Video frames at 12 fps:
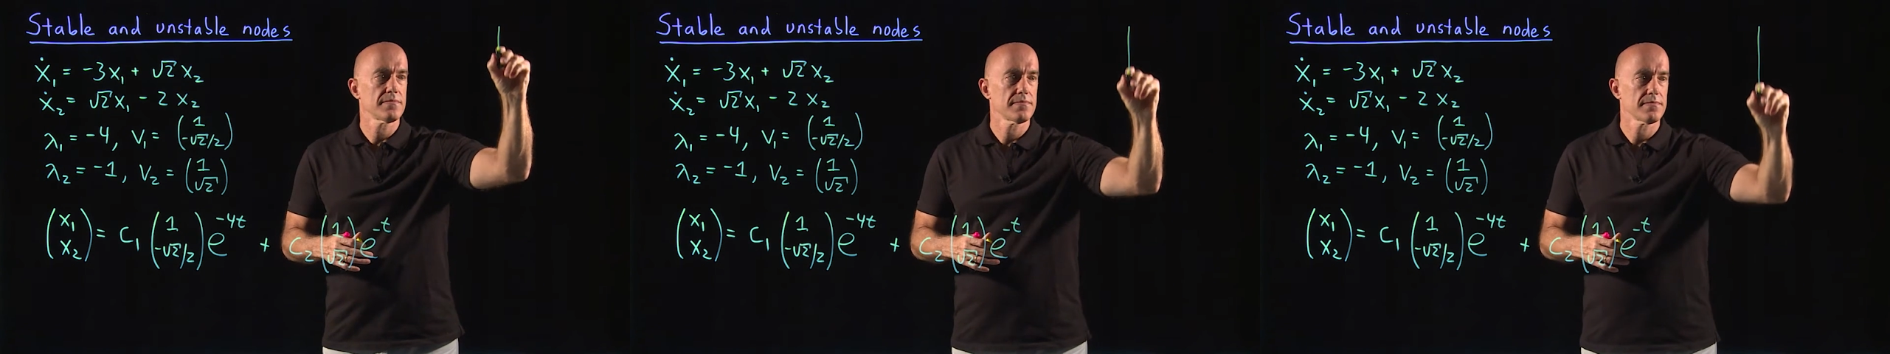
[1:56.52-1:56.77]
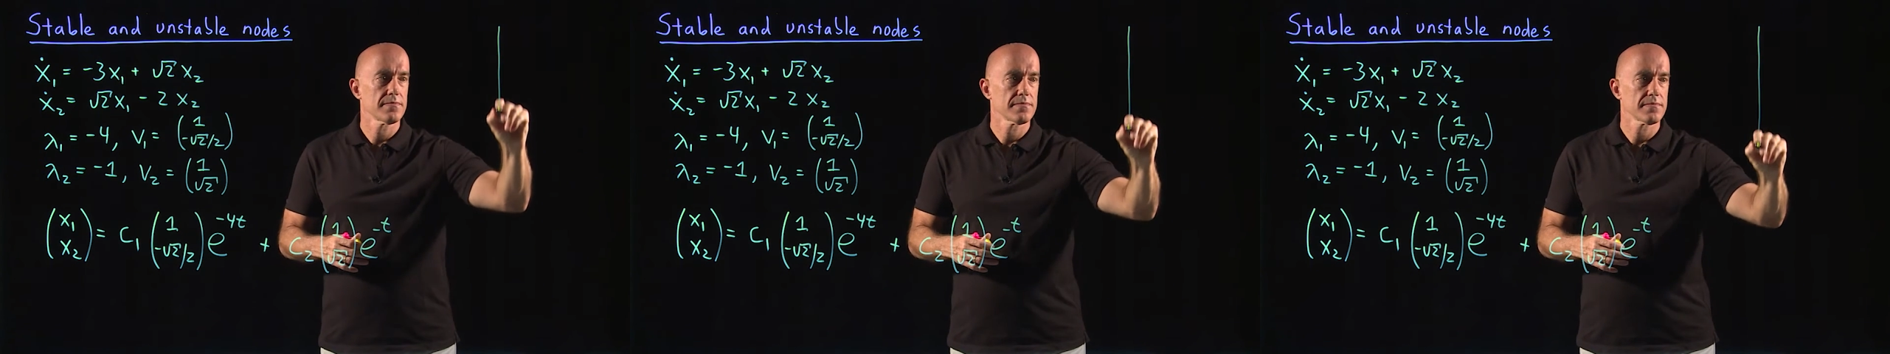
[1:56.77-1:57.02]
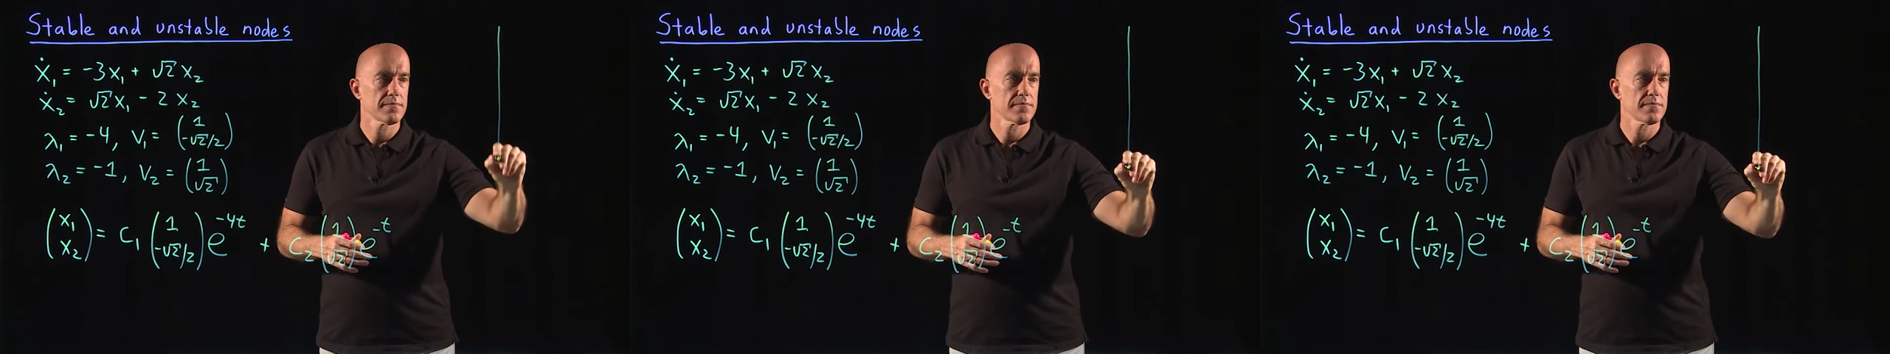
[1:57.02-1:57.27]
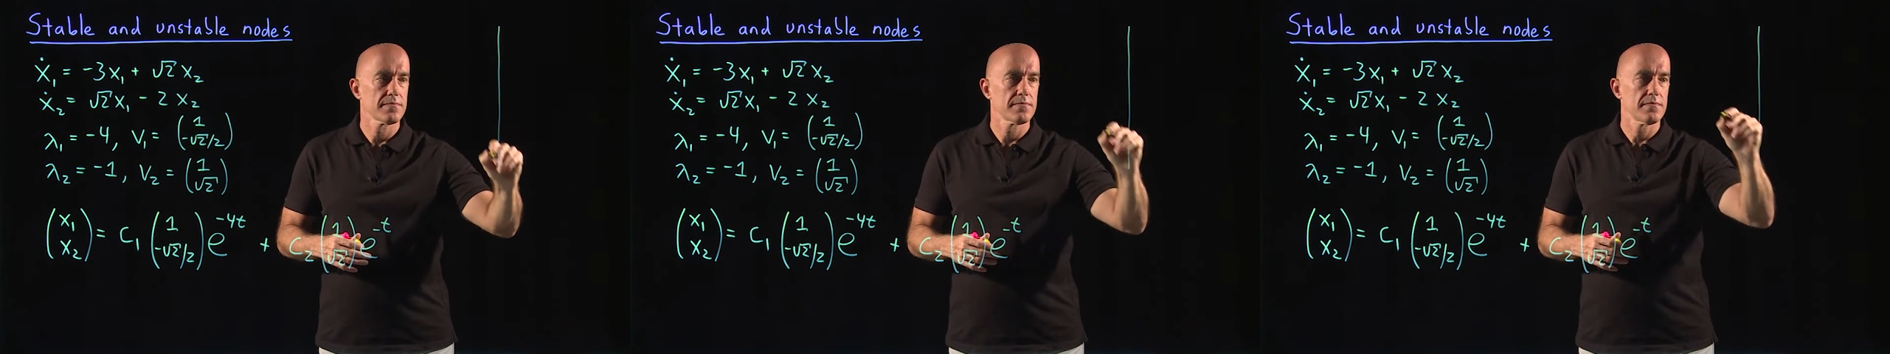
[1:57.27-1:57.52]

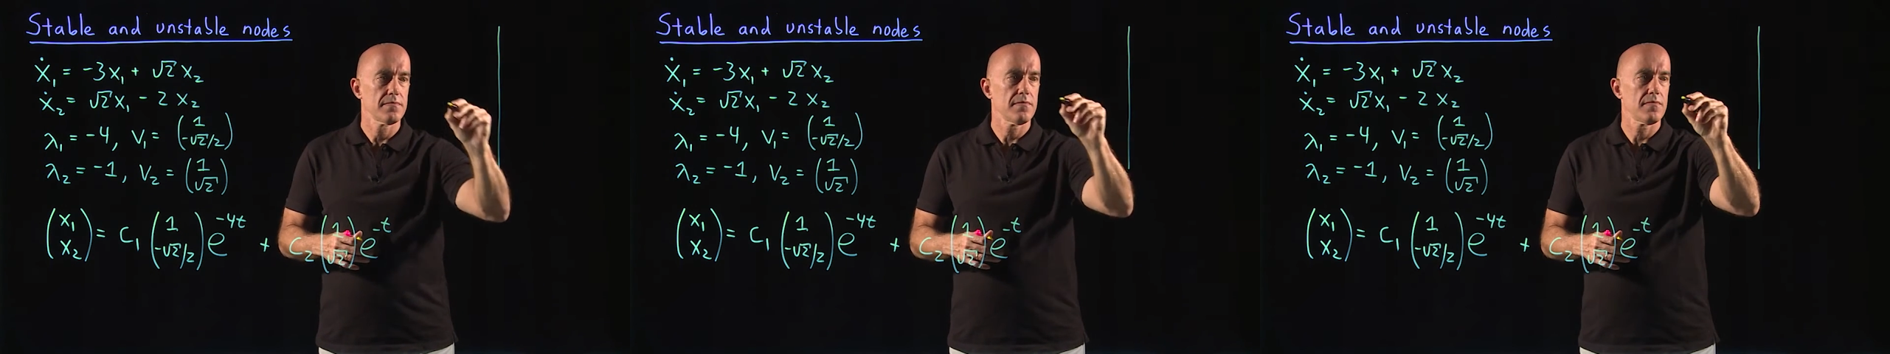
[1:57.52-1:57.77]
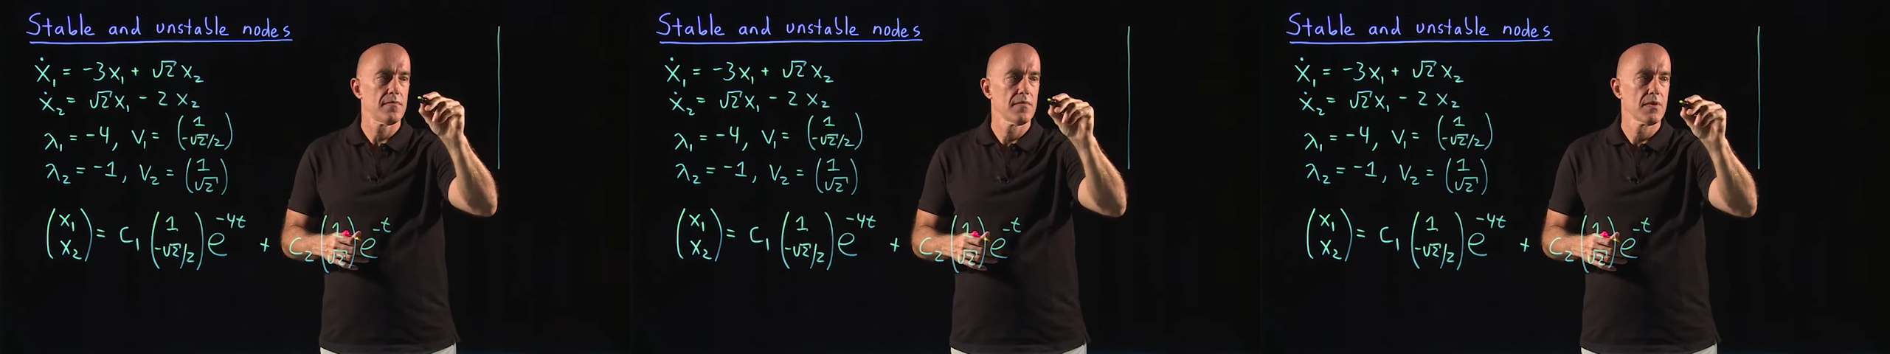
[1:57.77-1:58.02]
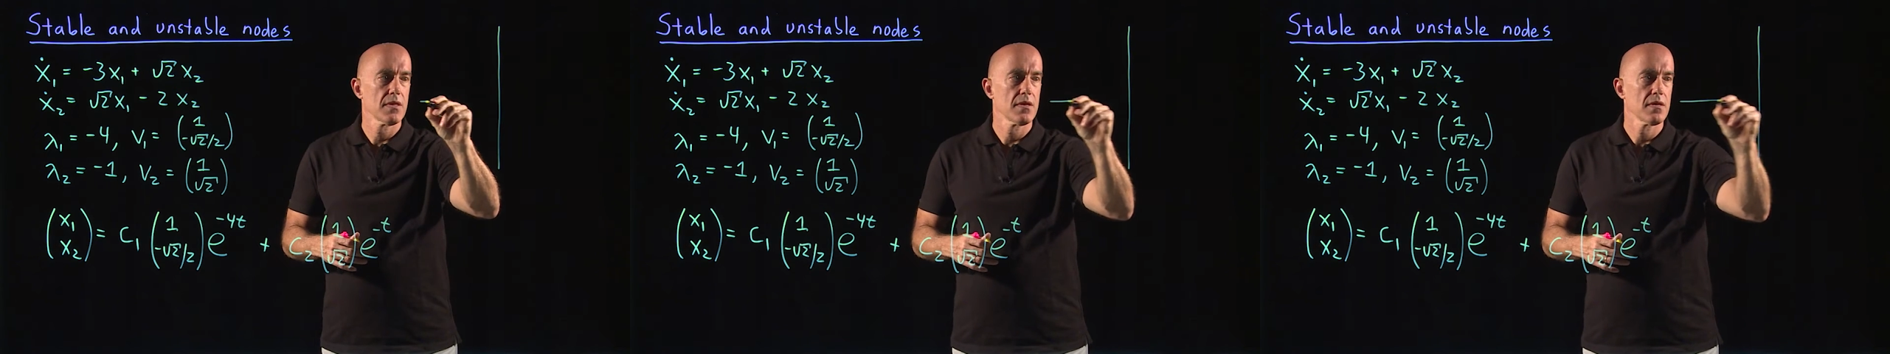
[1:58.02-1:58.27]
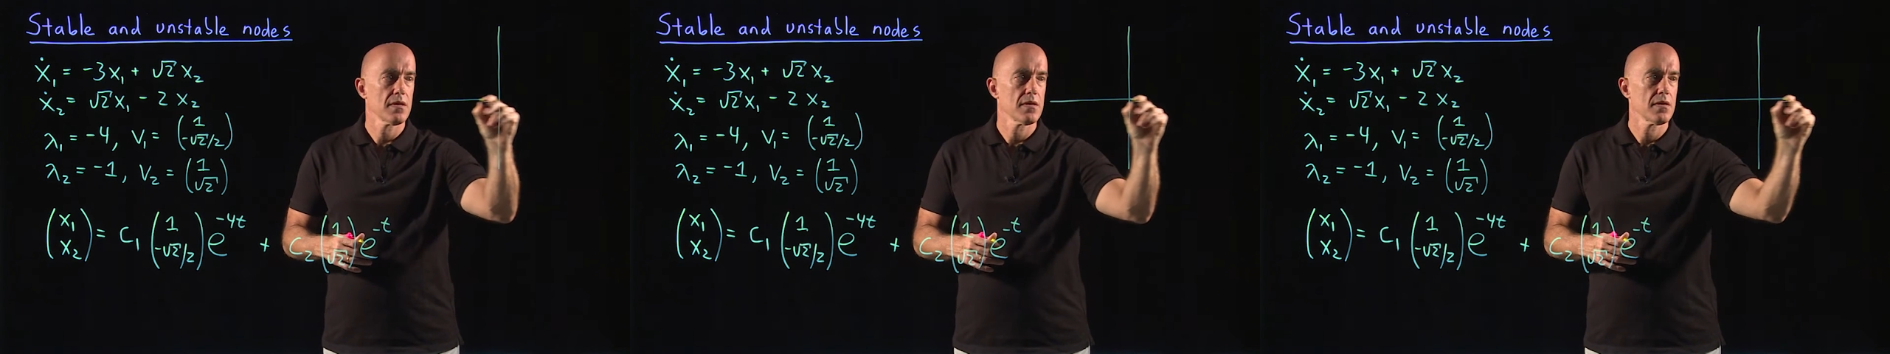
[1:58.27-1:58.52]

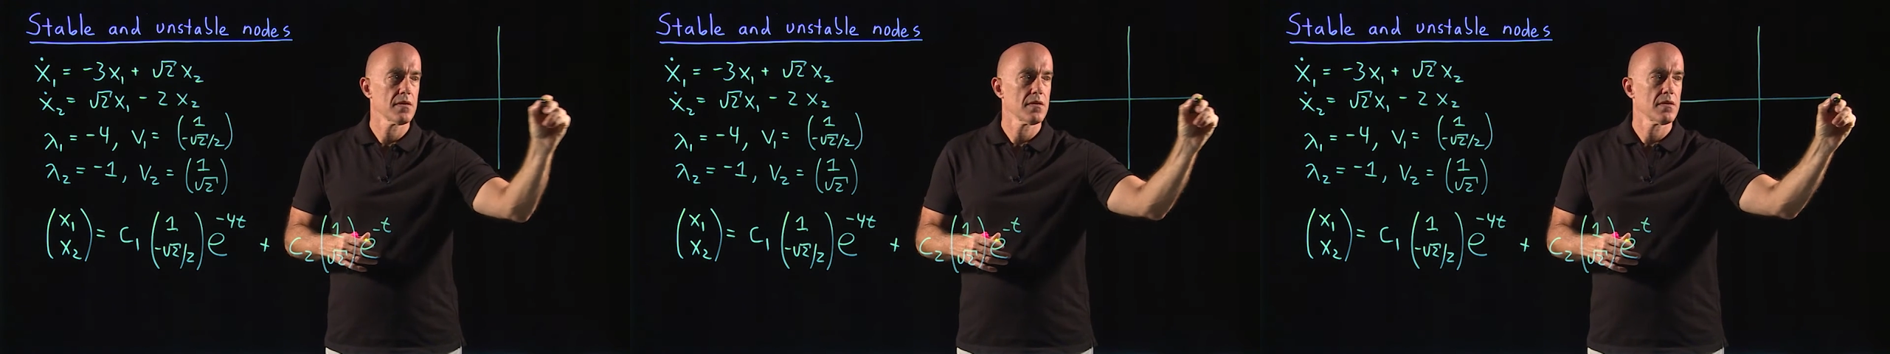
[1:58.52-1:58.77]
No one is speaking in this clip.